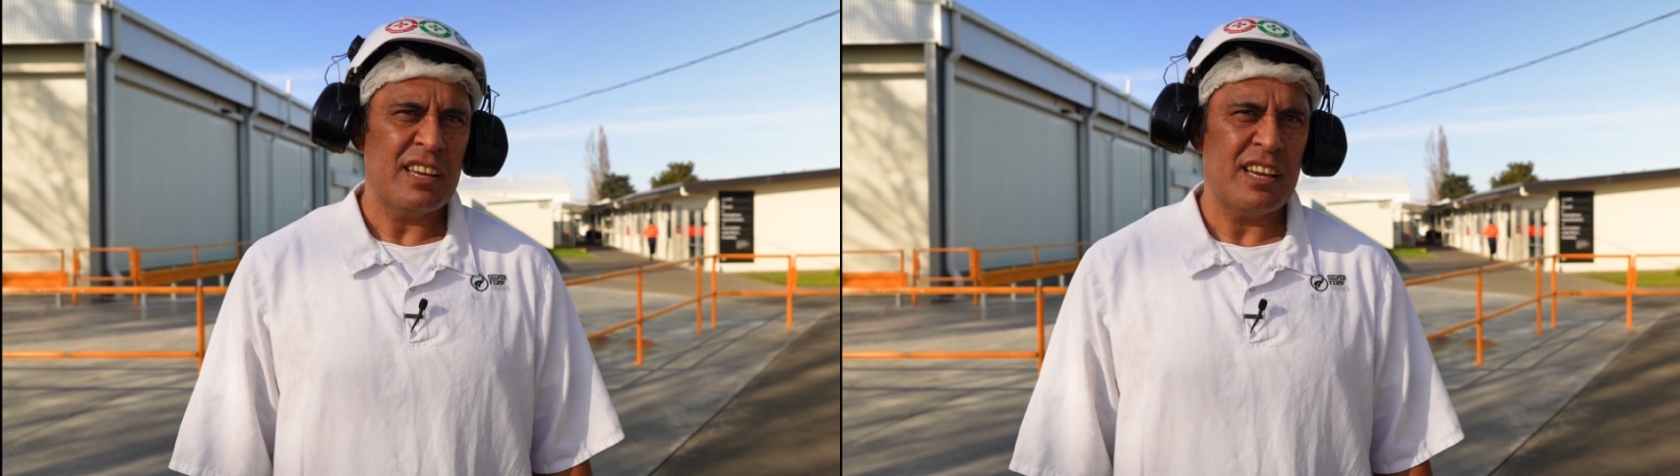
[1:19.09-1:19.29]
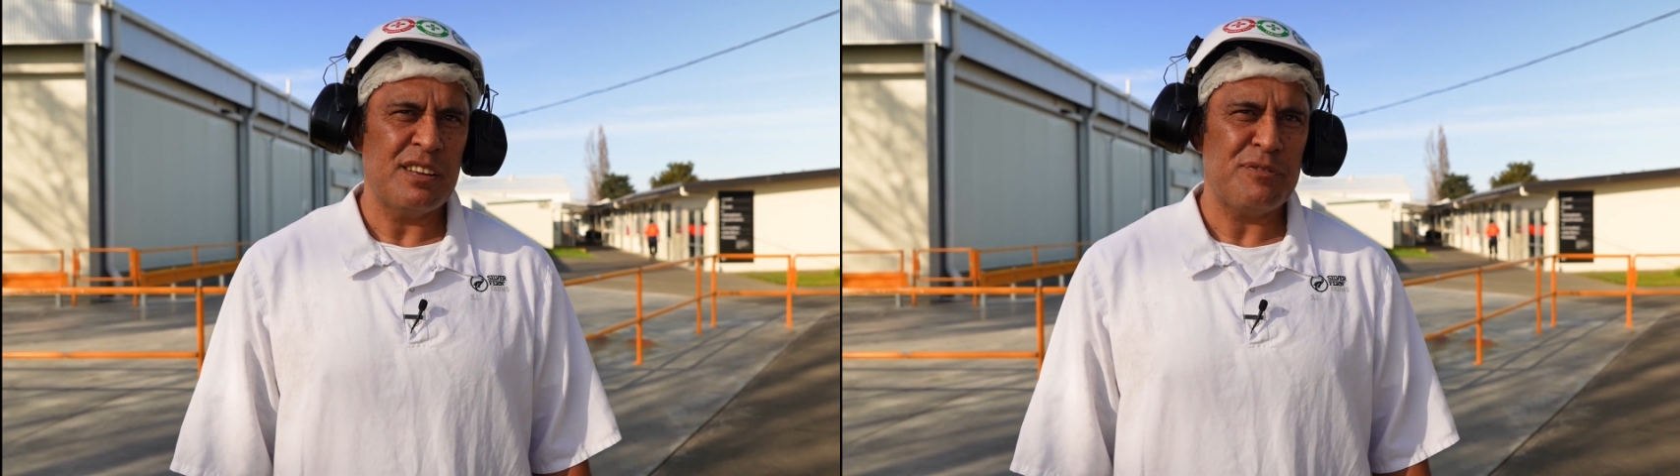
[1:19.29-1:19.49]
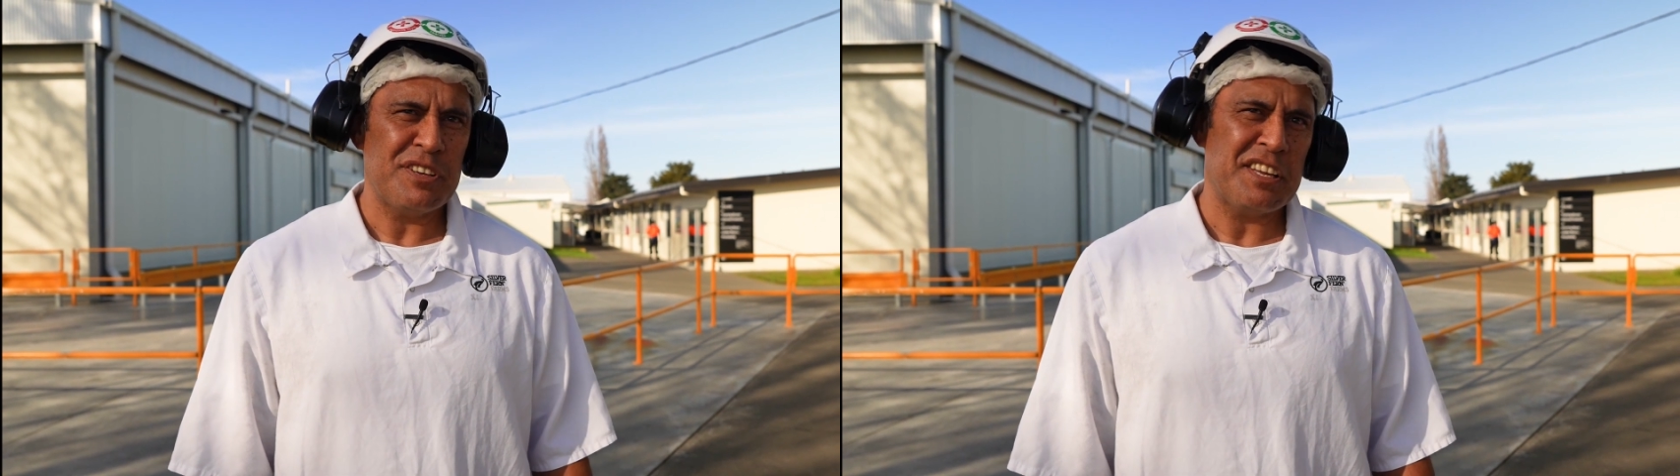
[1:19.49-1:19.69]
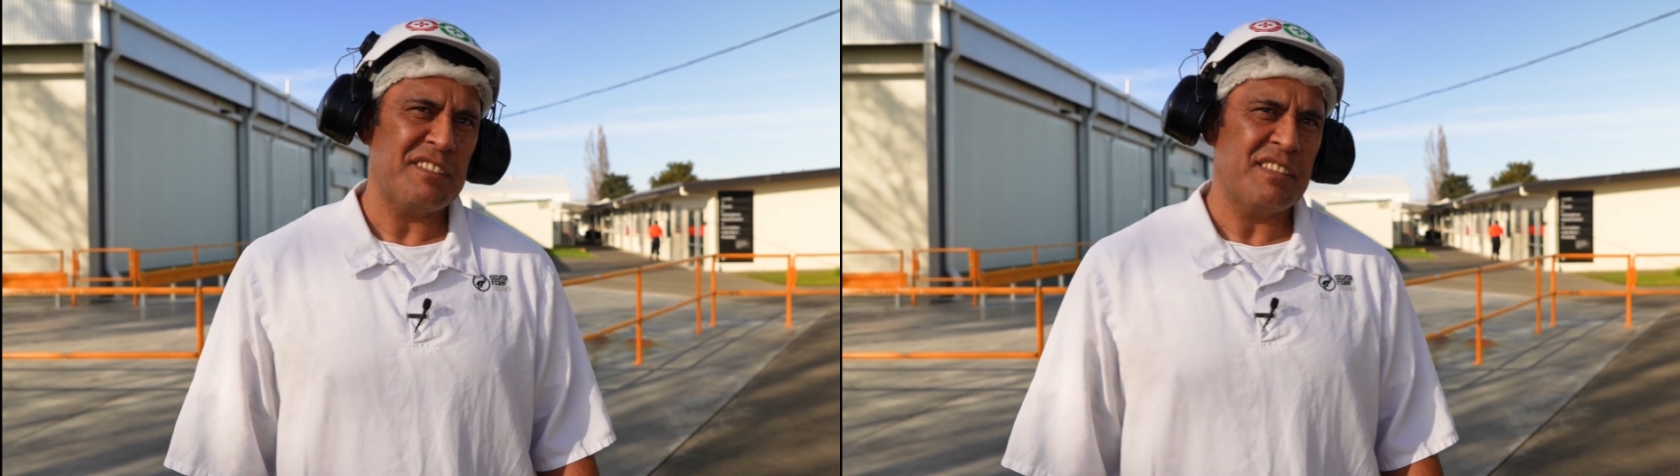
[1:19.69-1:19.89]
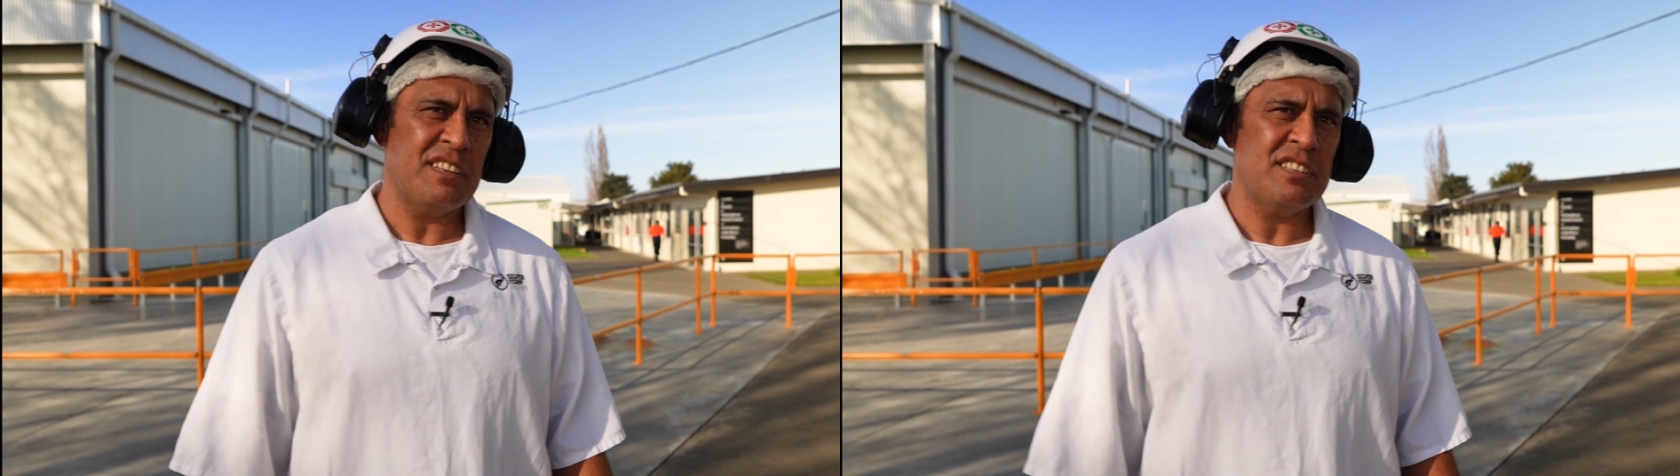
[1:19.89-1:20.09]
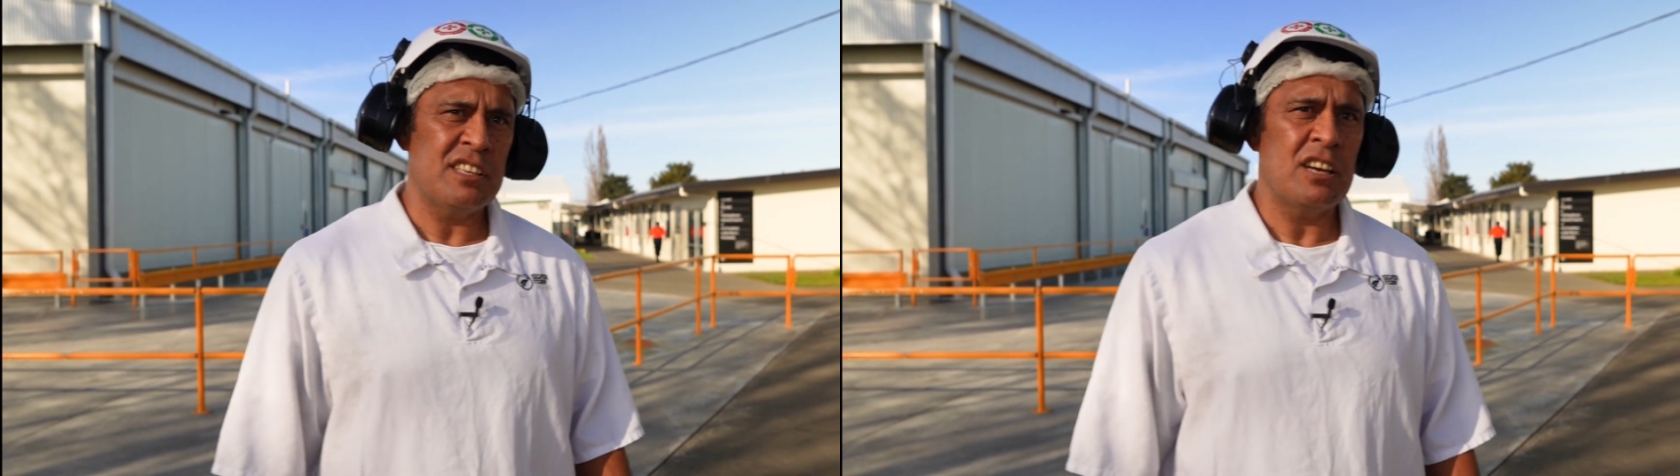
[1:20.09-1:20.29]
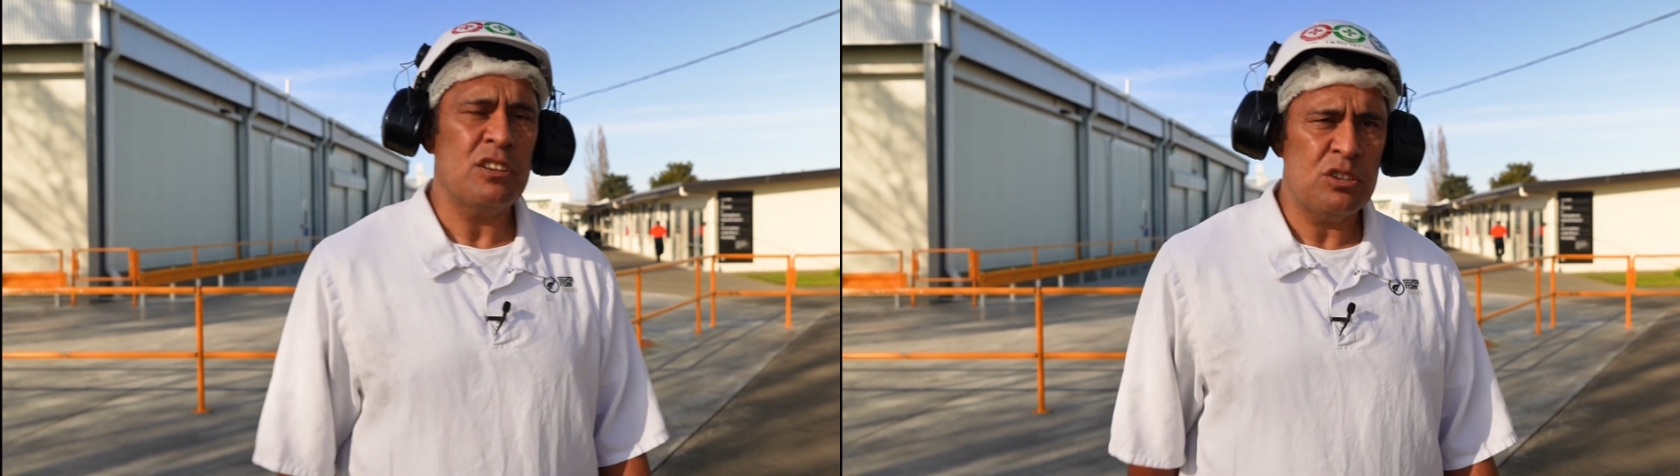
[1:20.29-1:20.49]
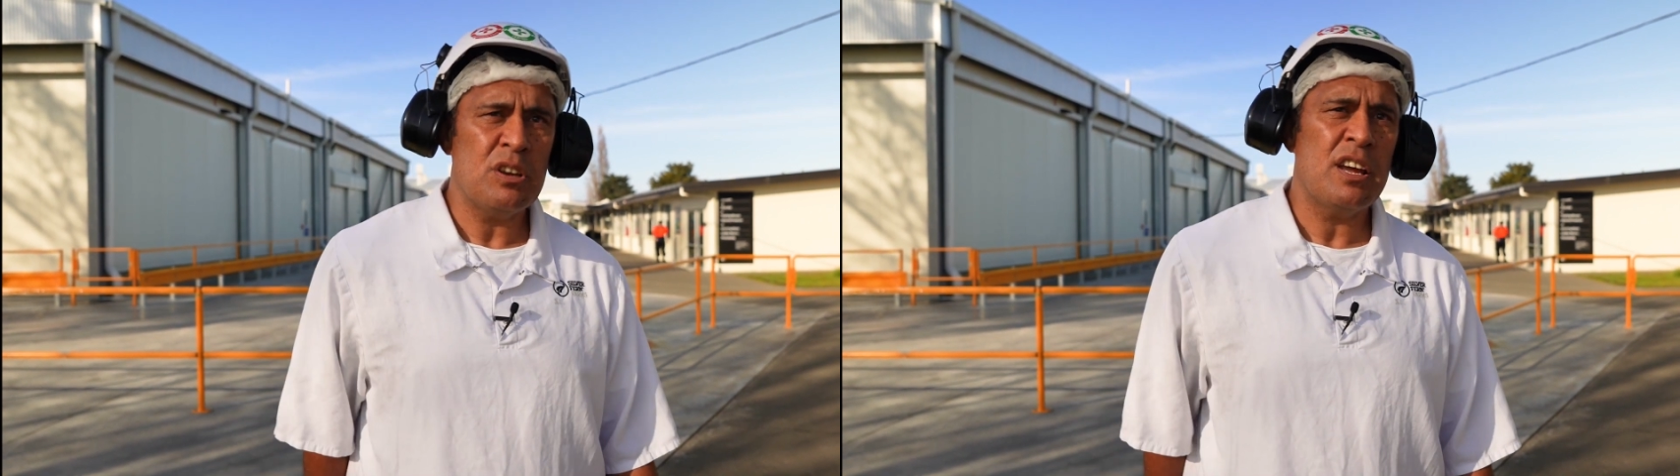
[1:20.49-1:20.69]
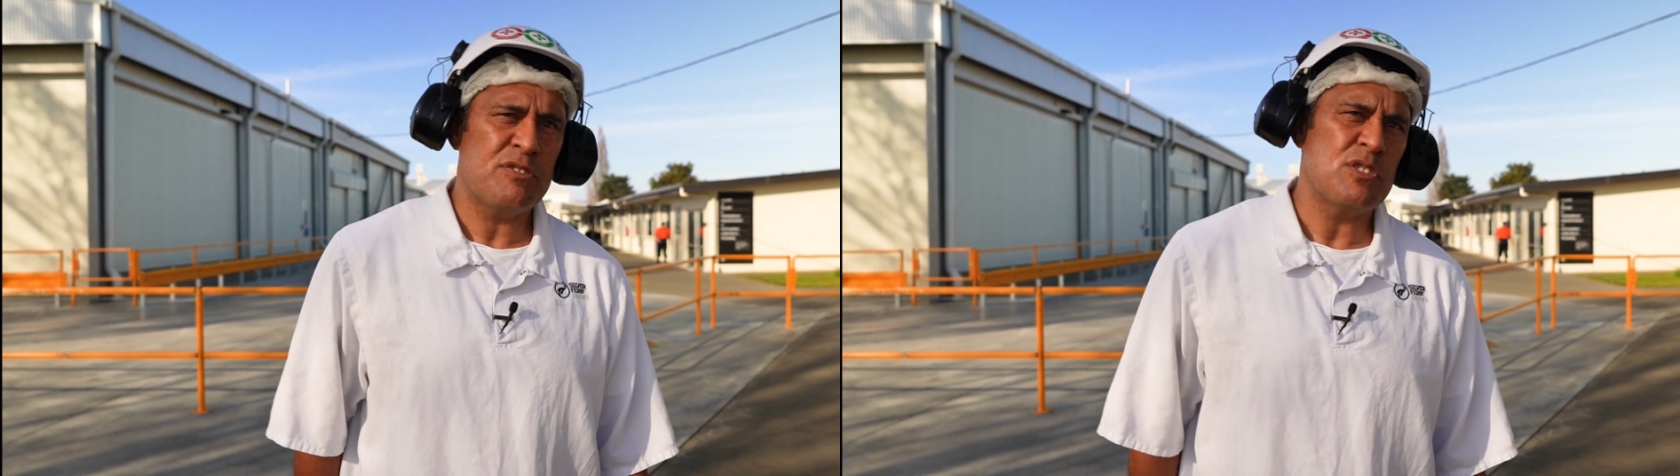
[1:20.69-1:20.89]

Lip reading: And if you get these, you know, you have